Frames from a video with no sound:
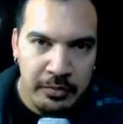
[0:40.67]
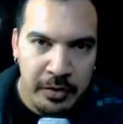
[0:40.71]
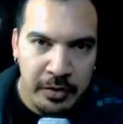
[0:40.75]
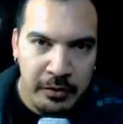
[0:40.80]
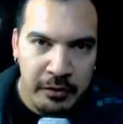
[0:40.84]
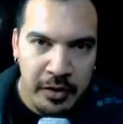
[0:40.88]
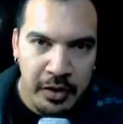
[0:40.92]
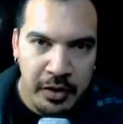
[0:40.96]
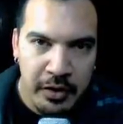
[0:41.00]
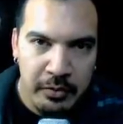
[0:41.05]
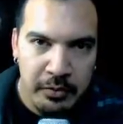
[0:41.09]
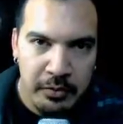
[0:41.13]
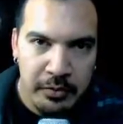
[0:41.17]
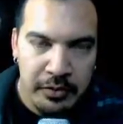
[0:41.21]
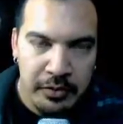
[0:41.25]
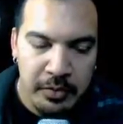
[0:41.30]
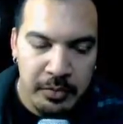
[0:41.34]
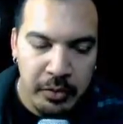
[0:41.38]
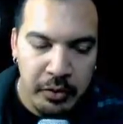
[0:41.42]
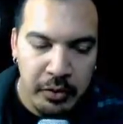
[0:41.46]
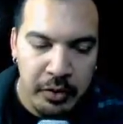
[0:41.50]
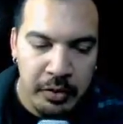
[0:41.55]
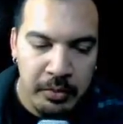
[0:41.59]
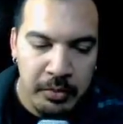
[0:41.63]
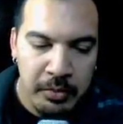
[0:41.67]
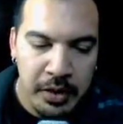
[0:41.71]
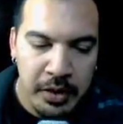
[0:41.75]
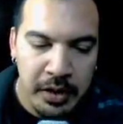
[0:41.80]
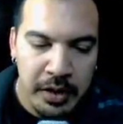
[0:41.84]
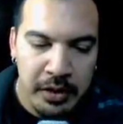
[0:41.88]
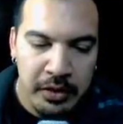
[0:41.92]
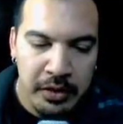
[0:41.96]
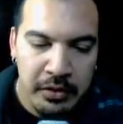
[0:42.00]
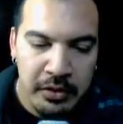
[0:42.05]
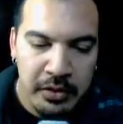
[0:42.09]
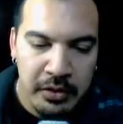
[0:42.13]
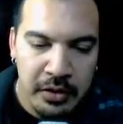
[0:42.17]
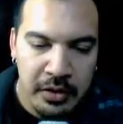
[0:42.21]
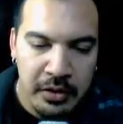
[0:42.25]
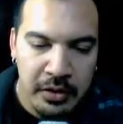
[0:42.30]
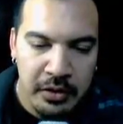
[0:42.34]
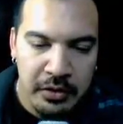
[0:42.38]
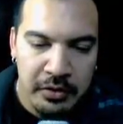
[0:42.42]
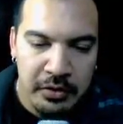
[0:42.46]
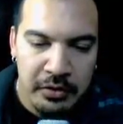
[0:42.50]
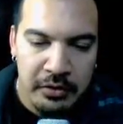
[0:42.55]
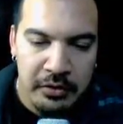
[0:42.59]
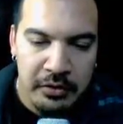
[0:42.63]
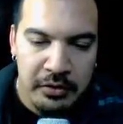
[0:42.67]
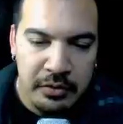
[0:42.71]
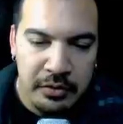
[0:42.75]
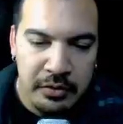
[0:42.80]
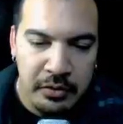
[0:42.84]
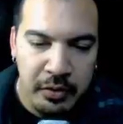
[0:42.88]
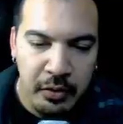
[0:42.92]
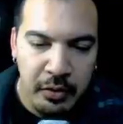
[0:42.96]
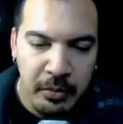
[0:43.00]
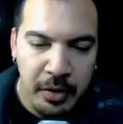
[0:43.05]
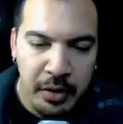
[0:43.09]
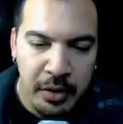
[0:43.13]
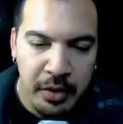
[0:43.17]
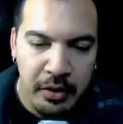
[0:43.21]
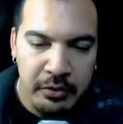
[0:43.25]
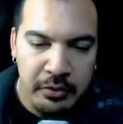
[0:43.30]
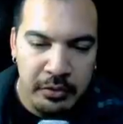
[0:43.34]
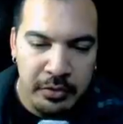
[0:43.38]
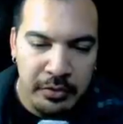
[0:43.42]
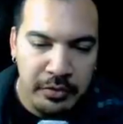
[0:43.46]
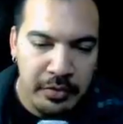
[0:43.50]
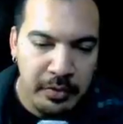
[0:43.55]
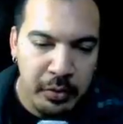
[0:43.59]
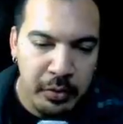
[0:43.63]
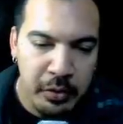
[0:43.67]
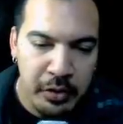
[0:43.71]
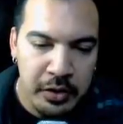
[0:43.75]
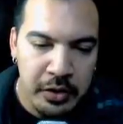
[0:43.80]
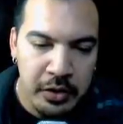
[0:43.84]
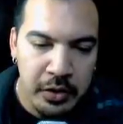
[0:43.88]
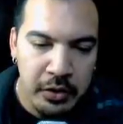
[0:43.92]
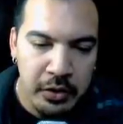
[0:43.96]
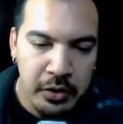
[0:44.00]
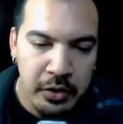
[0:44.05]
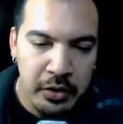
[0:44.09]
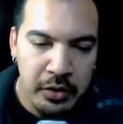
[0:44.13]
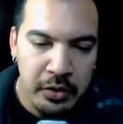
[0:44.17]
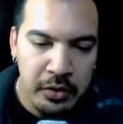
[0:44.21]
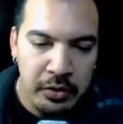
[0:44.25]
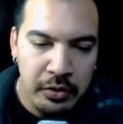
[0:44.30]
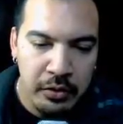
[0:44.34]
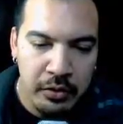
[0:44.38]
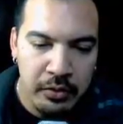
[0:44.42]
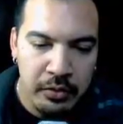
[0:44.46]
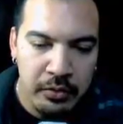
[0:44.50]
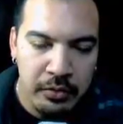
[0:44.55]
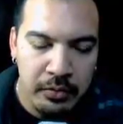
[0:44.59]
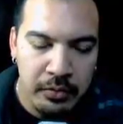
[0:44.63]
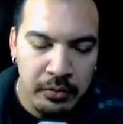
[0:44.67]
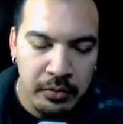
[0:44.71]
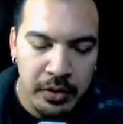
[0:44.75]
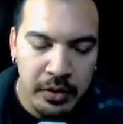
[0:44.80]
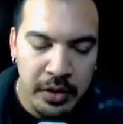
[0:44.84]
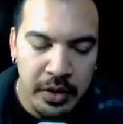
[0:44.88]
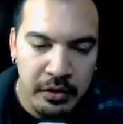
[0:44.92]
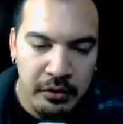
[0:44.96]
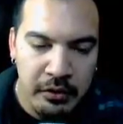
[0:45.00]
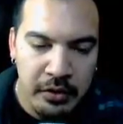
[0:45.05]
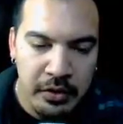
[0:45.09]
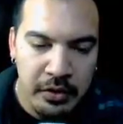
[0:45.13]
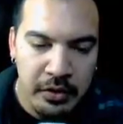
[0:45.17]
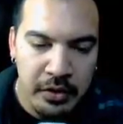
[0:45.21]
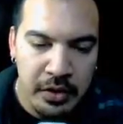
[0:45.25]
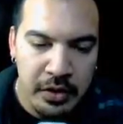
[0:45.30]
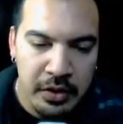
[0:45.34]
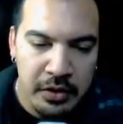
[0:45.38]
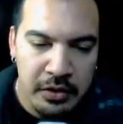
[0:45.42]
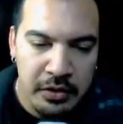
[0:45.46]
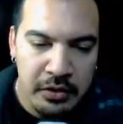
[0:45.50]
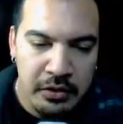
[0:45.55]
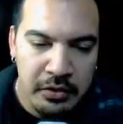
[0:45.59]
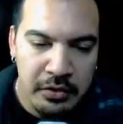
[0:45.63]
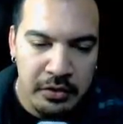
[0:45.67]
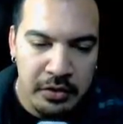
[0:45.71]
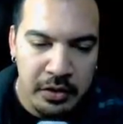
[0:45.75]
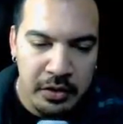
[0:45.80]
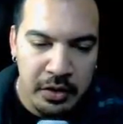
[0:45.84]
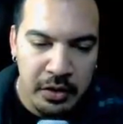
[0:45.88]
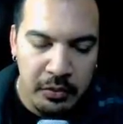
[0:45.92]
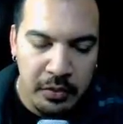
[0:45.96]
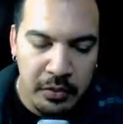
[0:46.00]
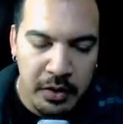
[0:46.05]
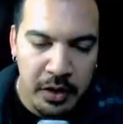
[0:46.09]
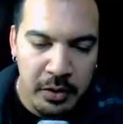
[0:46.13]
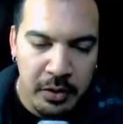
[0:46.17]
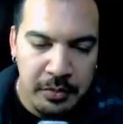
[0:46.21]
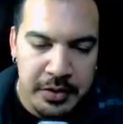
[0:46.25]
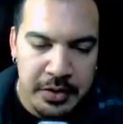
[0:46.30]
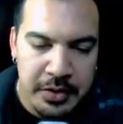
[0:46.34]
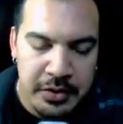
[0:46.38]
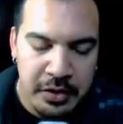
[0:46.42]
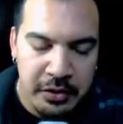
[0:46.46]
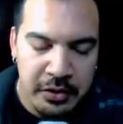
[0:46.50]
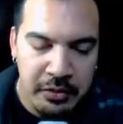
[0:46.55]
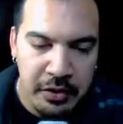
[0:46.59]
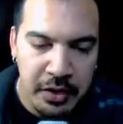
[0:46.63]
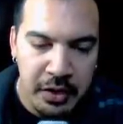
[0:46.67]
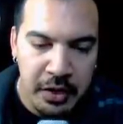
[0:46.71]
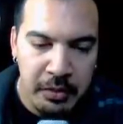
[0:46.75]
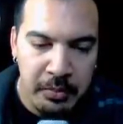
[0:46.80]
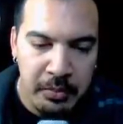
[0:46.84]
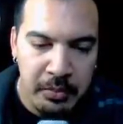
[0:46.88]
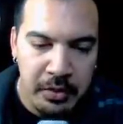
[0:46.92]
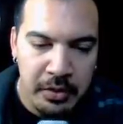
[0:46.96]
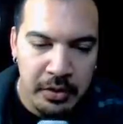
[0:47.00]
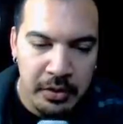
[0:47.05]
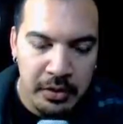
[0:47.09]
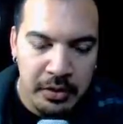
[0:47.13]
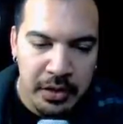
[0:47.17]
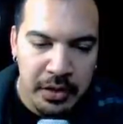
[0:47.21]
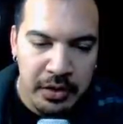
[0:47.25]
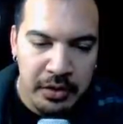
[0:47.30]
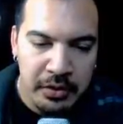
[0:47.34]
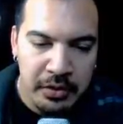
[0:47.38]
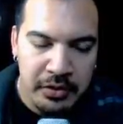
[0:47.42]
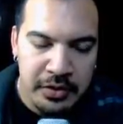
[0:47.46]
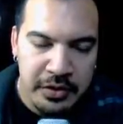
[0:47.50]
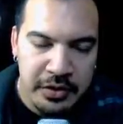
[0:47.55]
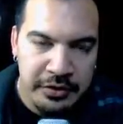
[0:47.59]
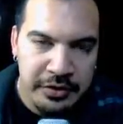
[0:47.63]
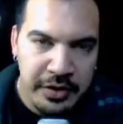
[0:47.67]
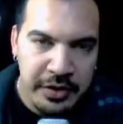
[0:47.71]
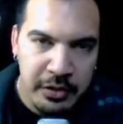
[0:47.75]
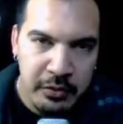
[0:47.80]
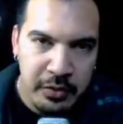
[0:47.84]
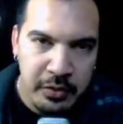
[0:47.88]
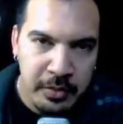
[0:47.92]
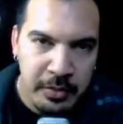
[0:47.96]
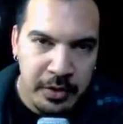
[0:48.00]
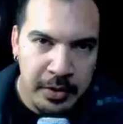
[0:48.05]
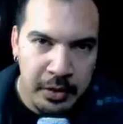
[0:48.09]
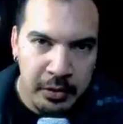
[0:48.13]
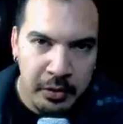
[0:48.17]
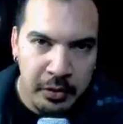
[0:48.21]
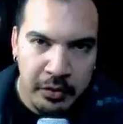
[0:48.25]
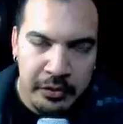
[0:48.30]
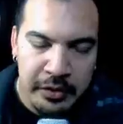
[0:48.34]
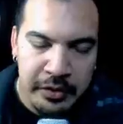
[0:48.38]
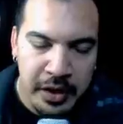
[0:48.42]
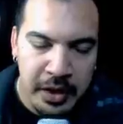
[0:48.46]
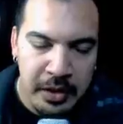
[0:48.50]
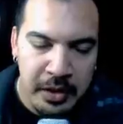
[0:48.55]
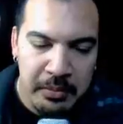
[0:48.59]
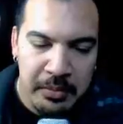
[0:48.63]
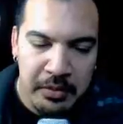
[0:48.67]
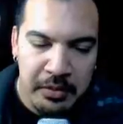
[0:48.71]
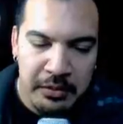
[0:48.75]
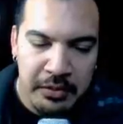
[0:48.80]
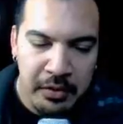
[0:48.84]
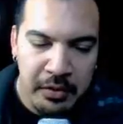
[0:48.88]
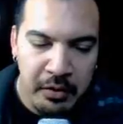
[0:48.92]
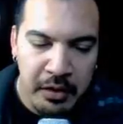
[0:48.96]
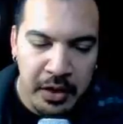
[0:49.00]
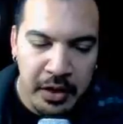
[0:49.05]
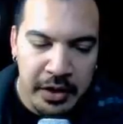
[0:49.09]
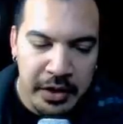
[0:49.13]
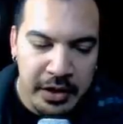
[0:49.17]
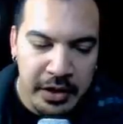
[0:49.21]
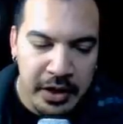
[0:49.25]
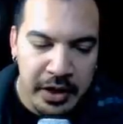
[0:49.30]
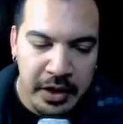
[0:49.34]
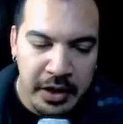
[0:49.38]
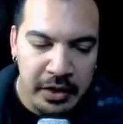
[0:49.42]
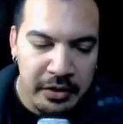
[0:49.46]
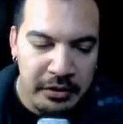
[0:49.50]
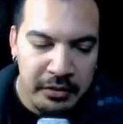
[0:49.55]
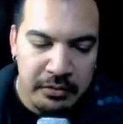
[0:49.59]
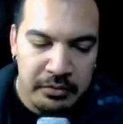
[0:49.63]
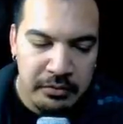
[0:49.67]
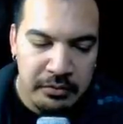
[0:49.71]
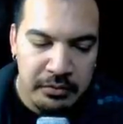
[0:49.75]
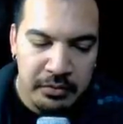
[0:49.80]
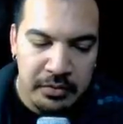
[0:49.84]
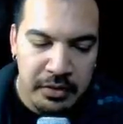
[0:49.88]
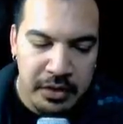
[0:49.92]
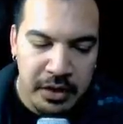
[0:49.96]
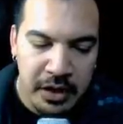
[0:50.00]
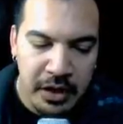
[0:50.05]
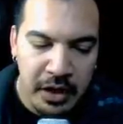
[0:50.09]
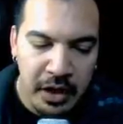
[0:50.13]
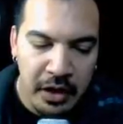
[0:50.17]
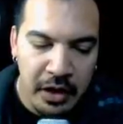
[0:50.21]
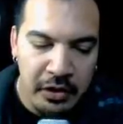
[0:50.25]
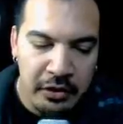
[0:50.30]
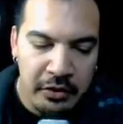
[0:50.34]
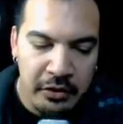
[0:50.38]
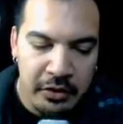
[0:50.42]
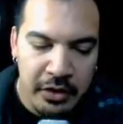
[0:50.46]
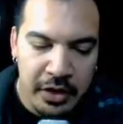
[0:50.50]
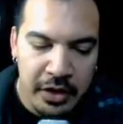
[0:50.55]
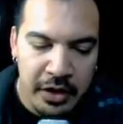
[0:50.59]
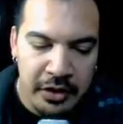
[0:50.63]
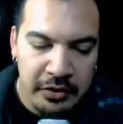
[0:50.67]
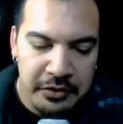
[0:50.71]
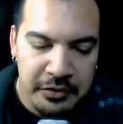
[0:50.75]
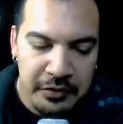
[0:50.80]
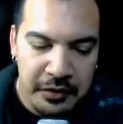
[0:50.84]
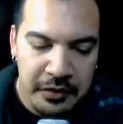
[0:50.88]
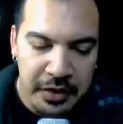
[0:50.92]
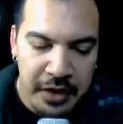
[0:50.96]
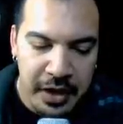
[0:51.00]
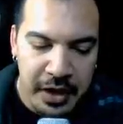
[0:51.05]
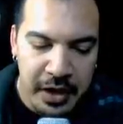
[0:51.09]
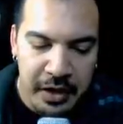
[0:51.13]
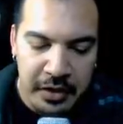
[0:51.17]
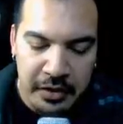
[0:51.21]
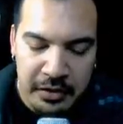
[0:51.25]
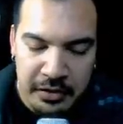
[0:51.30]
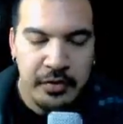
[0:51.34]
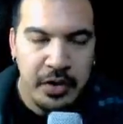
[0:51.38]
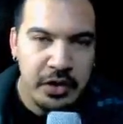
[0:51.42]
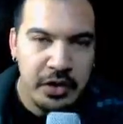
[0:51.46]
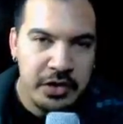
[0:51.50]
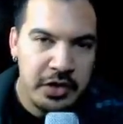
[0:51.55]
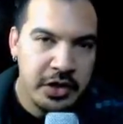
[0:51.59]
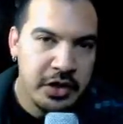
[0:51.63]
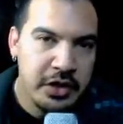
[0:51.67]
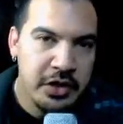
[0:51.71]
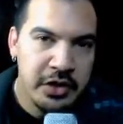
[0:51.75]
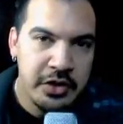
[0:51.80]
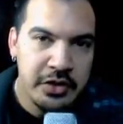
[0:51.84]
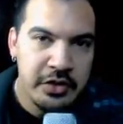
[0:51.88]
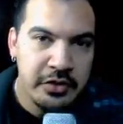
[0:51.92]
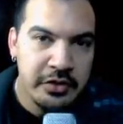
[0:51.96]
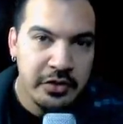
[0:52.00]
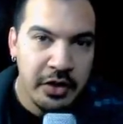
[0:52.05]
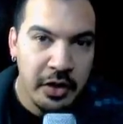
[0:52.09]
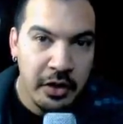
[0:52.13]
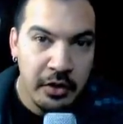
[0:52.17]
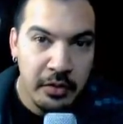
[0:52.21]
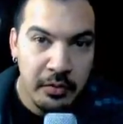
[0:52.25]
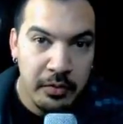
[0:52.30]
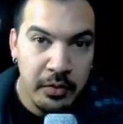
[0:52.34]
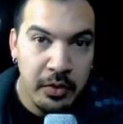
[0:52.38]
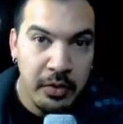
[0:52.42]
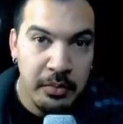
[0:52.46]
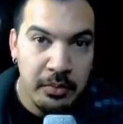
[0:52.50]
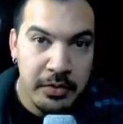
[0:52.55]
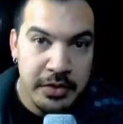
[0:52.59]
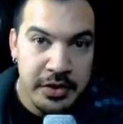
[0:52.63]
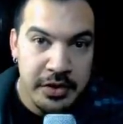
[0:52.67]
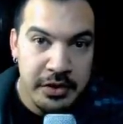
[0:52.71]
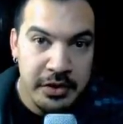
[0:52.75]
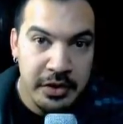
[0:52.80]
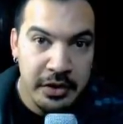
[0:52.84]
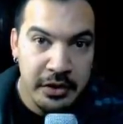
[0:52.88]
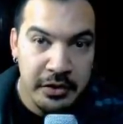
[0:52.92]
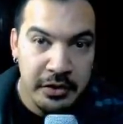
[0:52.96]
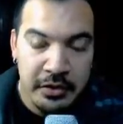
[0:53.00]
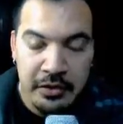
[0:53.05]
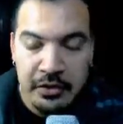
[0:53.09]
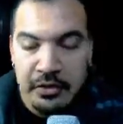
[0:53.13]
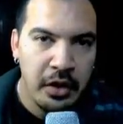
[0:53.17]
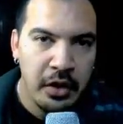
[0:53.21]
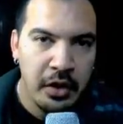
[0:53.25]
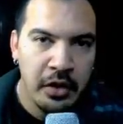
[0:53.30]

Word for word: My father was supporting me, and her parents were supporting her, whatever, and you know, we helped each other out, but you know, she stayed with me the whole time, so I can't get on her case for that. She could have just cut and run, but she didn't.